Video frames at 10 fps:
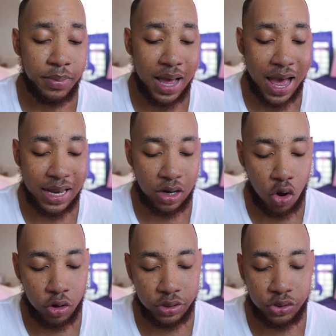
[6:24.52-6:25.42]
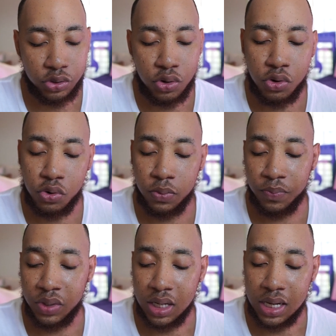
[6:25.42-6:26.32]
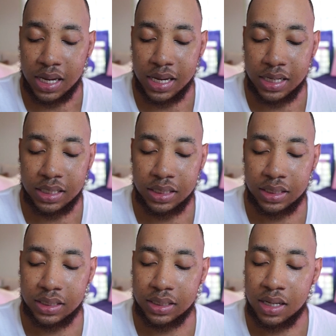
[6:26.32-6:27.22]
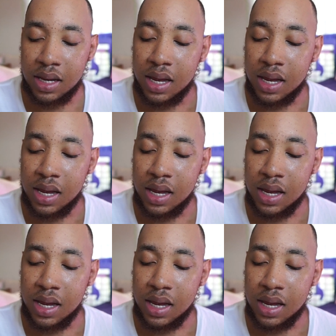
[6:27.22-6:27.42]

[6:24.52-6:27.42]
and also his